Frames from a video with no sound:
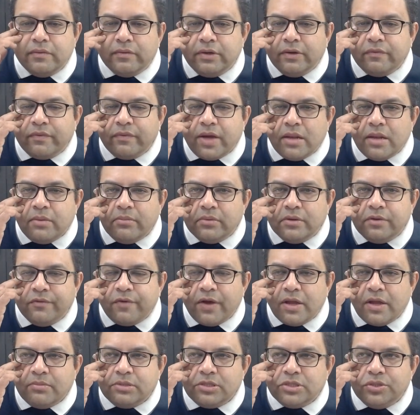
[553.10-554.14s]

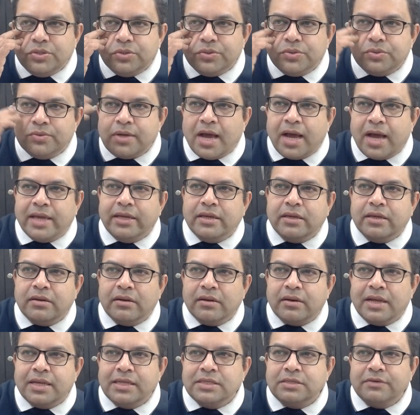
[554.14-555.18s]
defilements due to the eye can
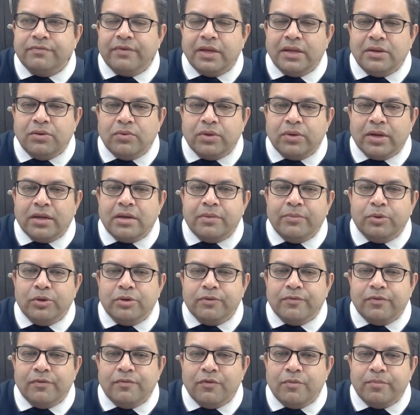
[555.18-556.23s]
arise. If I look at a
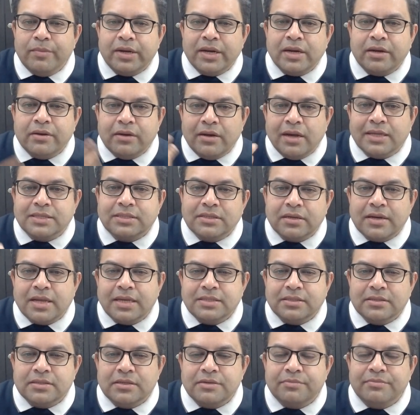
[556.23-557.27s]
beautiful woman and lust
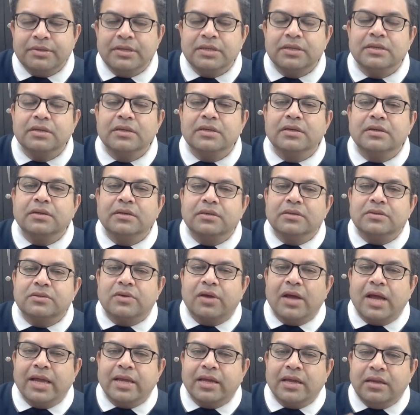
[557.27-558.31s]
arises in me,
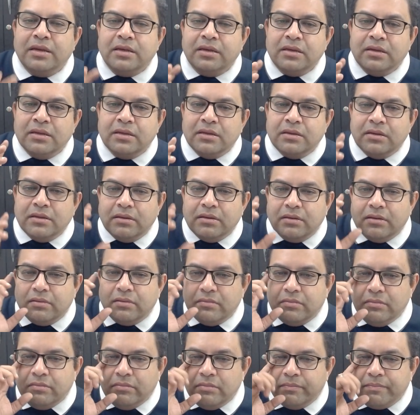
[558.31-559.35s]
I can
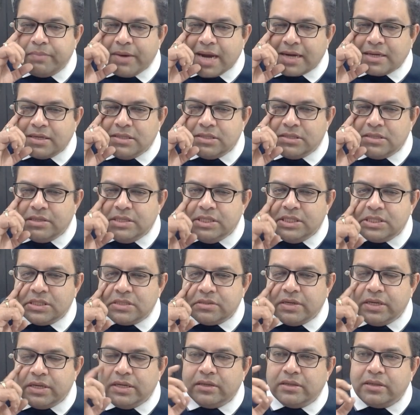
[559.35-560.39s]
practice
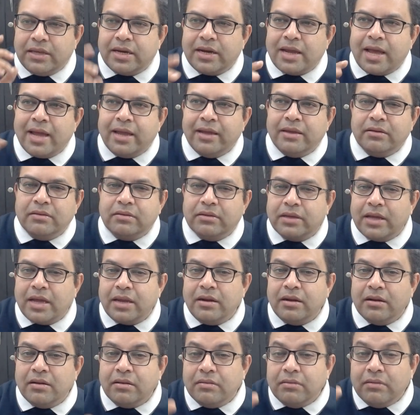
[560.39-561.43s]
restraint that I
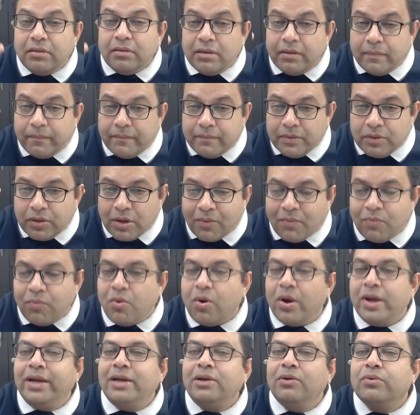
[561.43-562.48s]
can
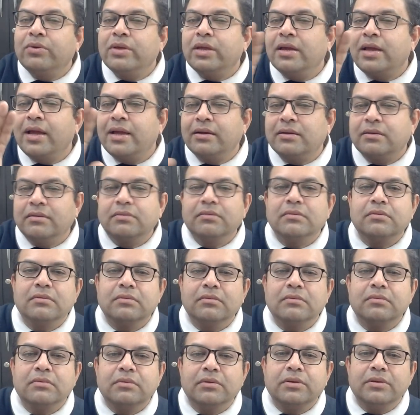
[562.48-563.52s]
avoid looking at
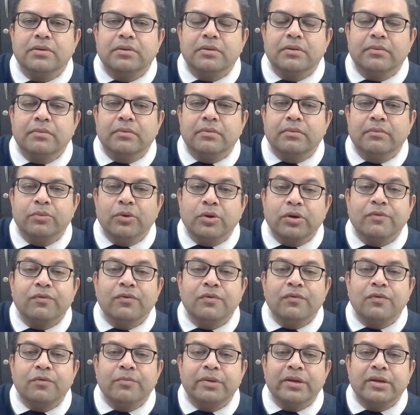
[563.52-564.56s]

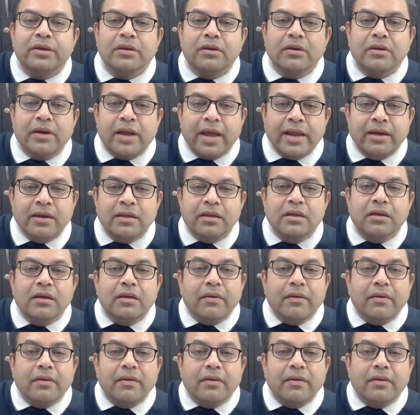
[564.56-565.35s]
beautiful woman, right?